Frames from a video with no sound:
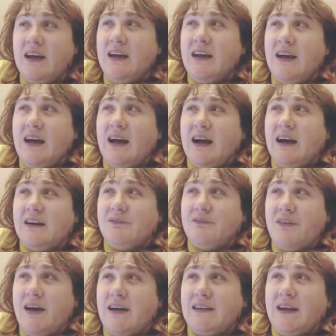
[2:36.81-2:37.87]
and
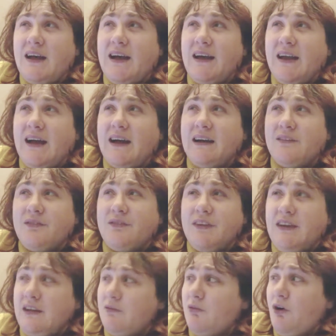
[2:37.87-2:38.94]
then I have
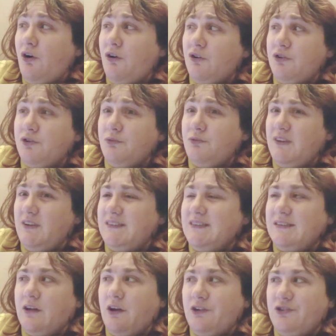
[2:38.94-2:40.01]
Evils, which is
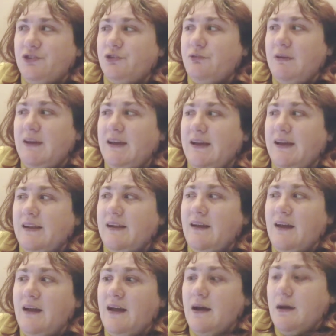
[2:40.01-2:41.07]
on screen,
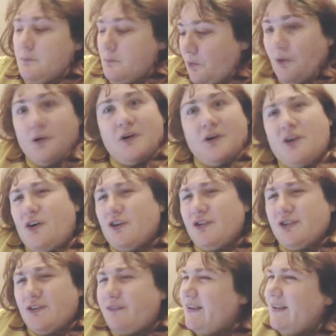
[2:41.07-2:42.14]
but also the
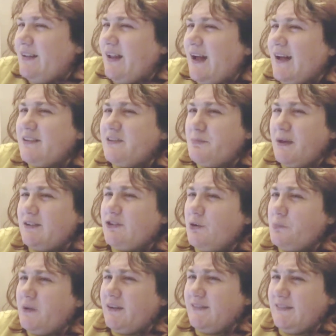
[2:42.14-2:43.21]
last bit is going to be
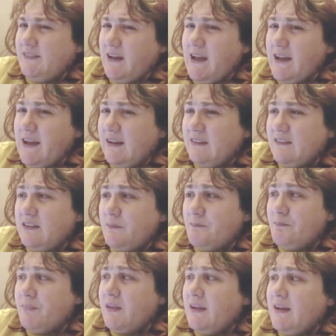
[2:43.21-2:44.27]
on stage,
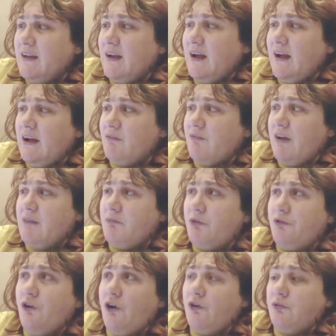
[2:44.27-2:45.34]
and then the
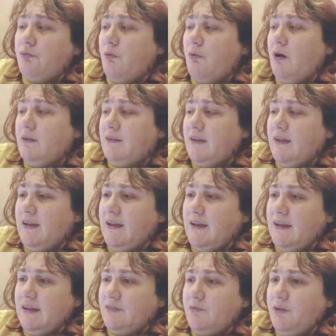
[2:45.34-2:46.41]
fourth one
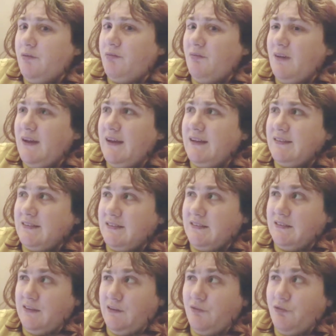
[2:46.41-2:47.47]
is
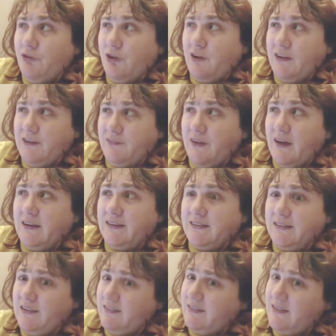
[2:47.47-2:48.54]
Inferno
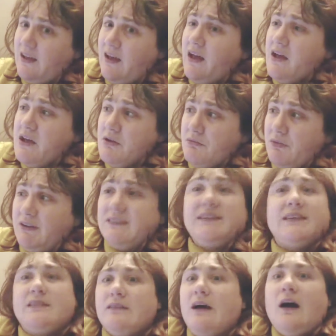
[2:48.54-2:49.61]
Devices, which is
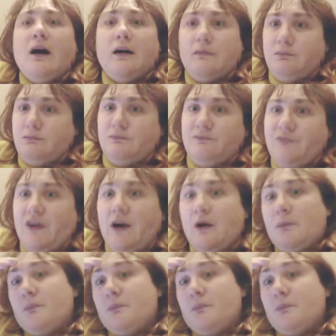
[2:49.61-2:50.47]
all filmed.